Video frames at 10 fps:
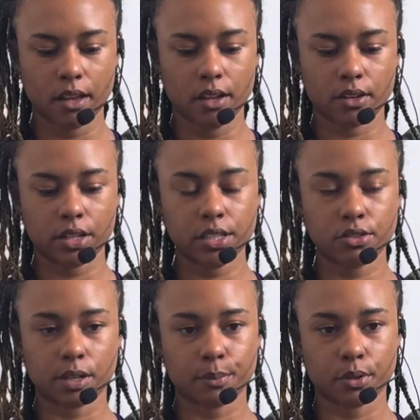Go ahead and
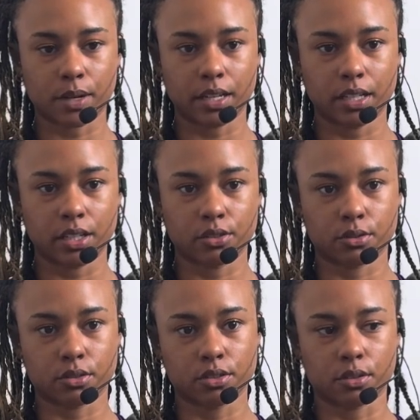drop your right ear
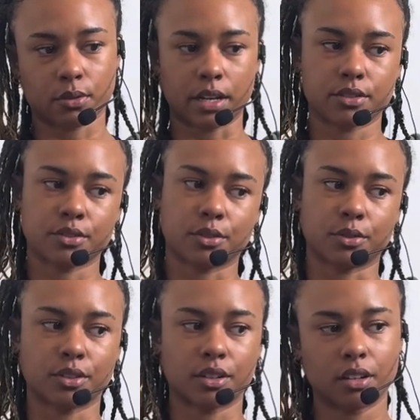towards your right
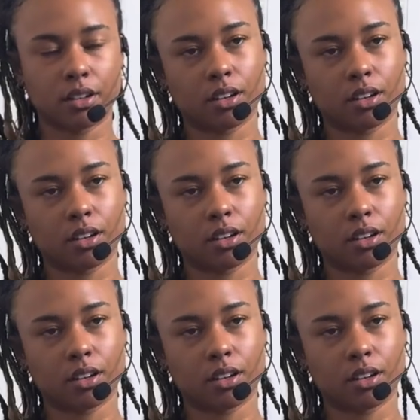shoulder.